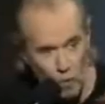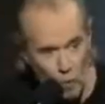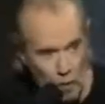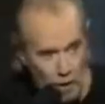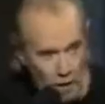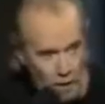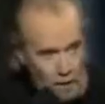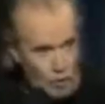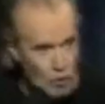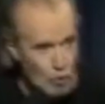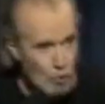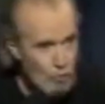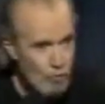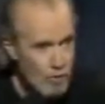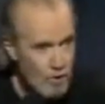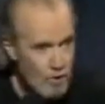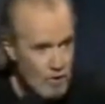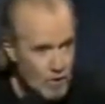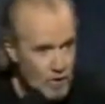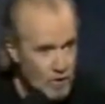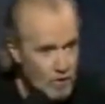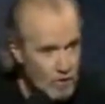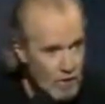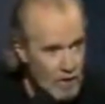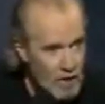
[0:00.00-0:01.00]
the one I do
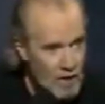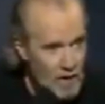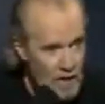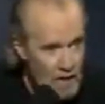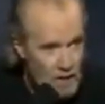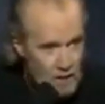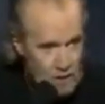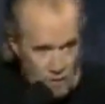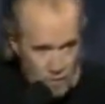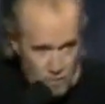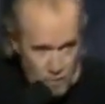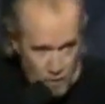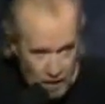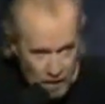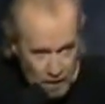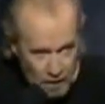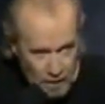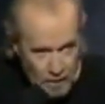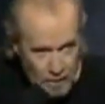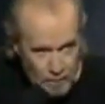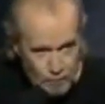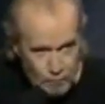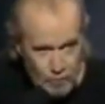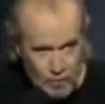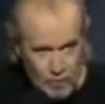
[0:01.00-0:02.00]
resist, the one I
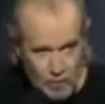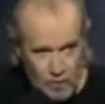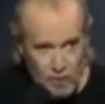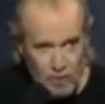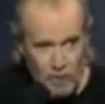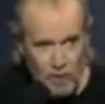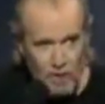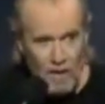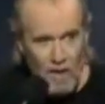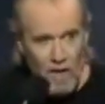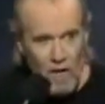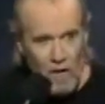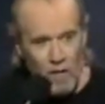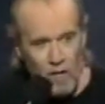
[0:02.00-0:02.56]
keep resisting,